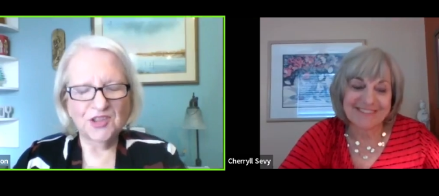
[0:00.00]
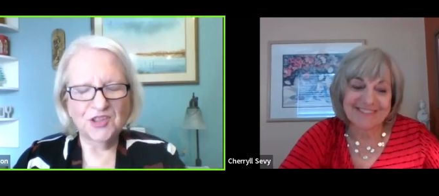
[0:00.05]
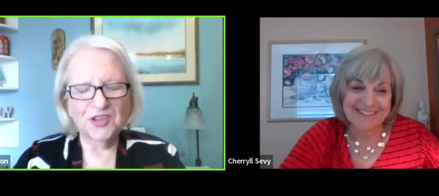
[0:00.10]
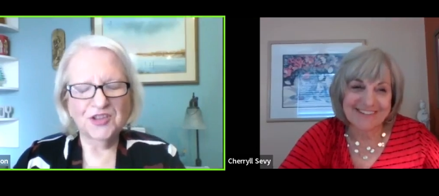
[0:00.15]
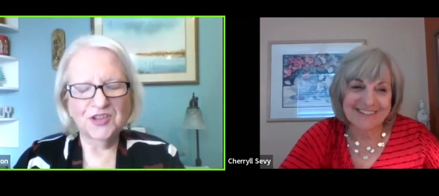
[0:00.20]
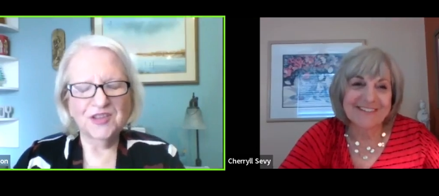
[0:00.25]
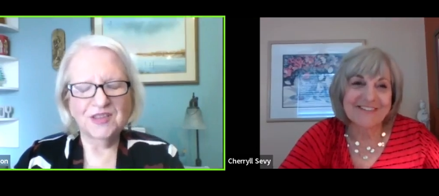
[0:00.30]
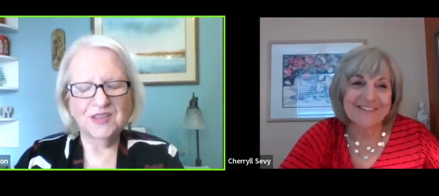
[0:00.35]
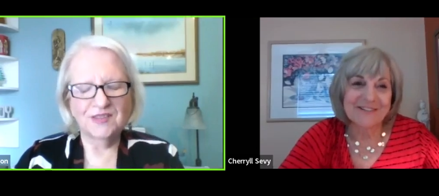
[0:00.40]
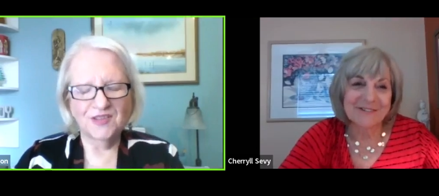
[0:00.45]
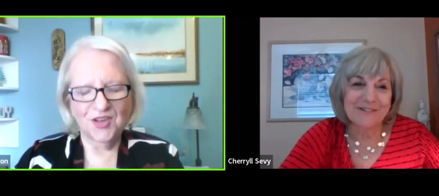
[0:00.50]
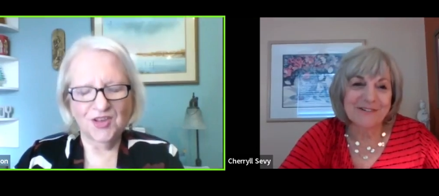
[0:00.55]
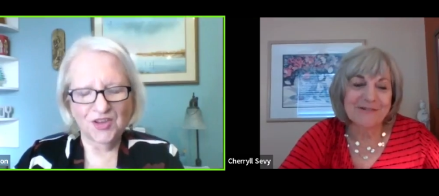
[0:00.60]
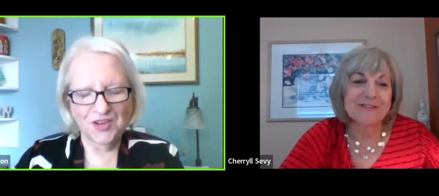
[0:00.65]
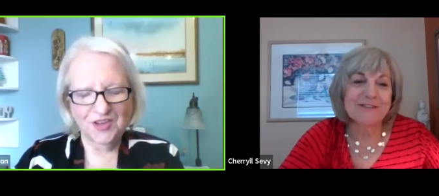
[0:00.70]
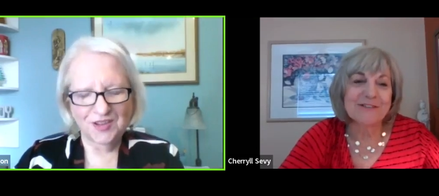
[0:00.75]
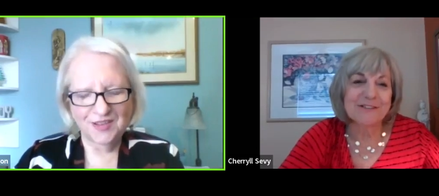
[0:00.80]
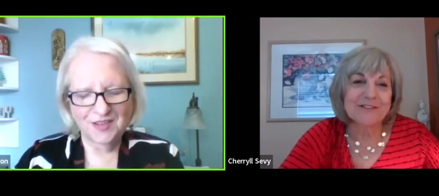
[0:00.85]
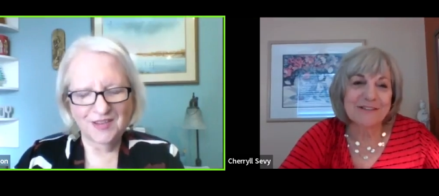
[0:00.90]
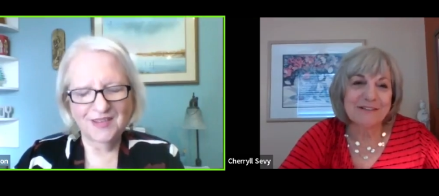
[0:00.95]
Speaker 1: good. So it
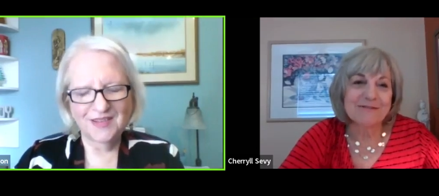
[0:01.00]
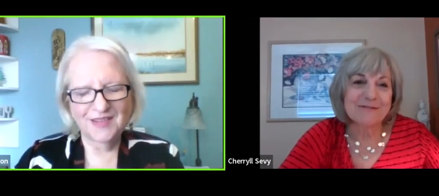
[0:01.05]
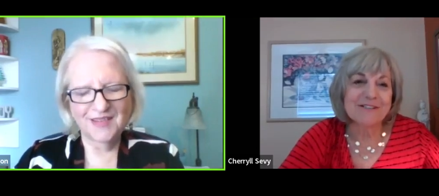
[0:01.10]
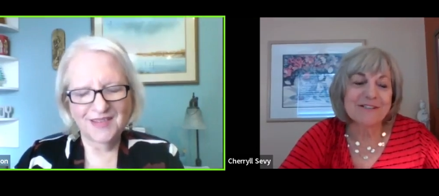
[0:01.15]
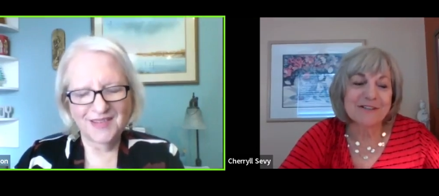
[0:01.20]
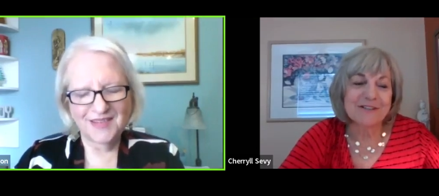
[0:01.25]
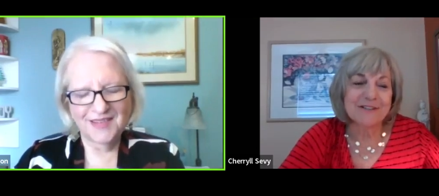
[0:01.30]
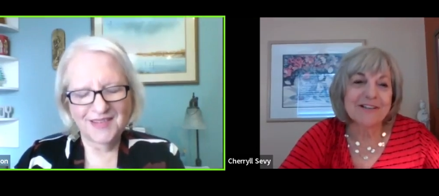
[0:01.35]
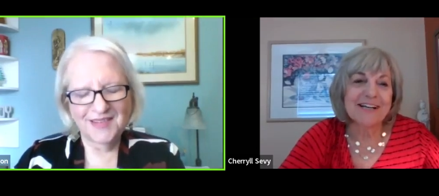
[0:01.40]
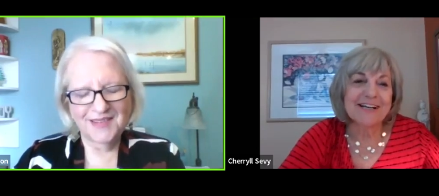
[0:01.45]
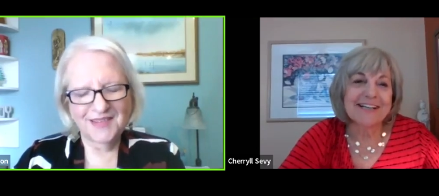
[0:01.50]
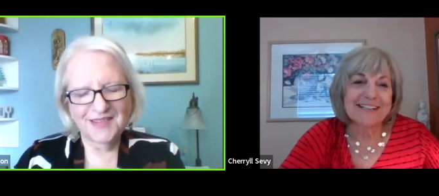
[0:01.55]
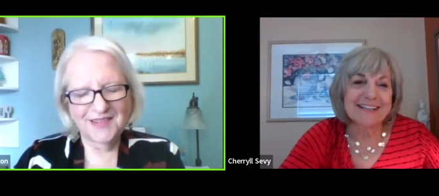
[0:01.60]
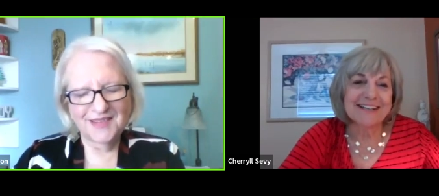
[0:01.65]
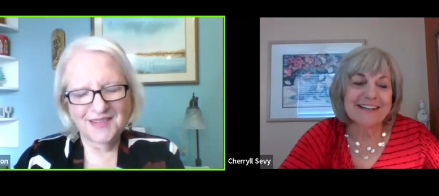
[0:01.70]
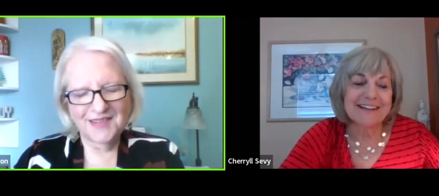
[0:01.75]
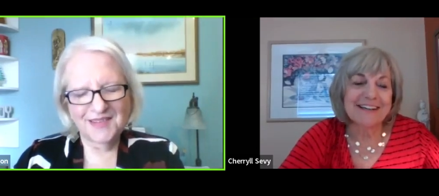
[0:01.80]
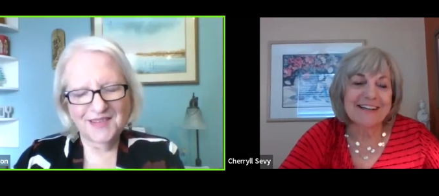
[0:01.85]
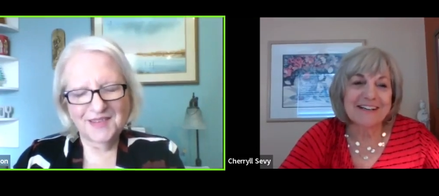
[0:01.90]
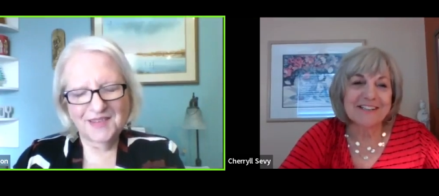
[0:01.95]
was a that was a good
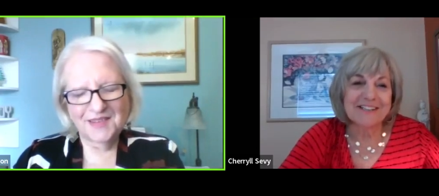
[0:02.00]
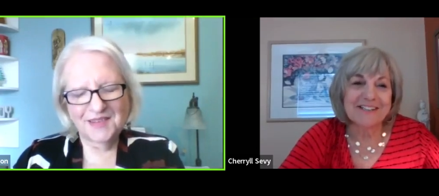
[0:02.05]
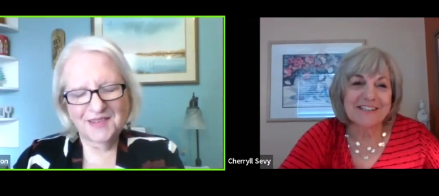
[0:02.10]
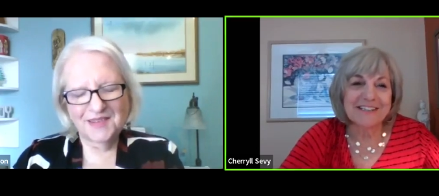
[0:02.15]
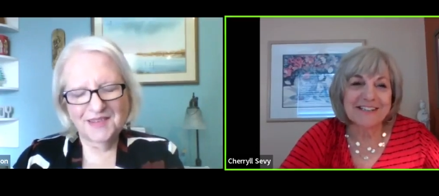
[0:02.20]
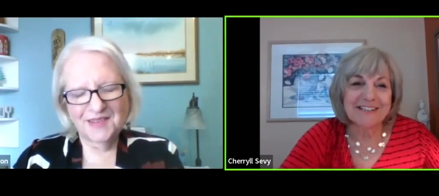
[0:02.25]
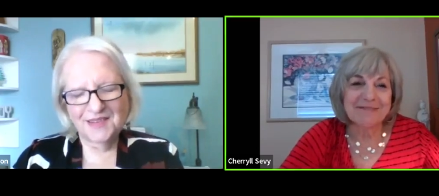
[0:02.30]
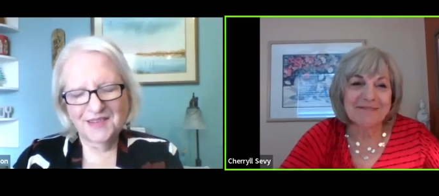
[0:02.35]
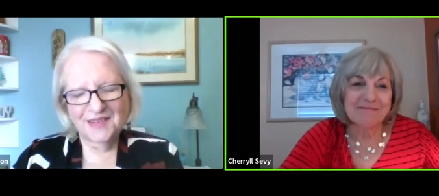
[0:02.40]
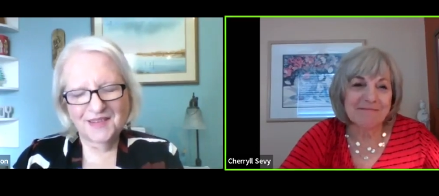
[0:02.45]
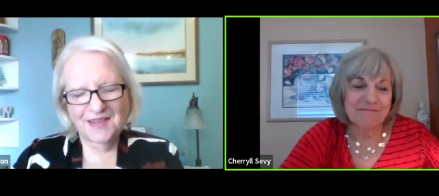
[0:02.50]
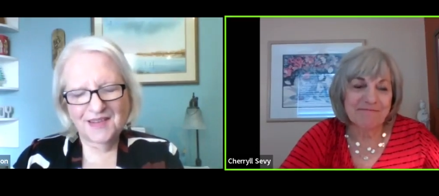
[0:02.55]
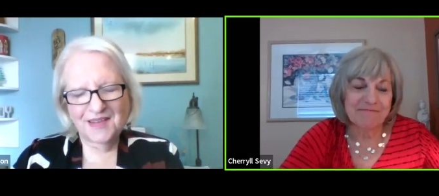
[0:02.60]
idea. Thanks, Ginny.